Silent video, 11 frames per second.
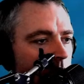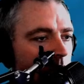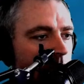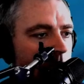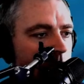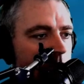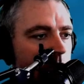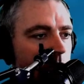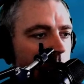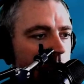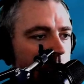I can
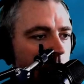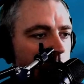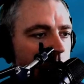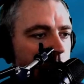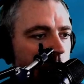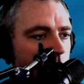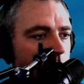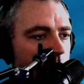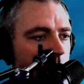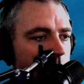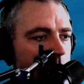also eject the
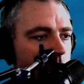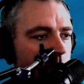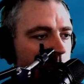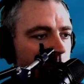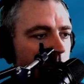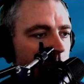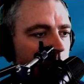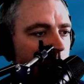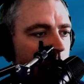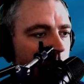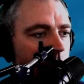DMG. I no longer
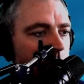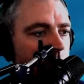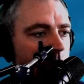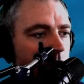need it.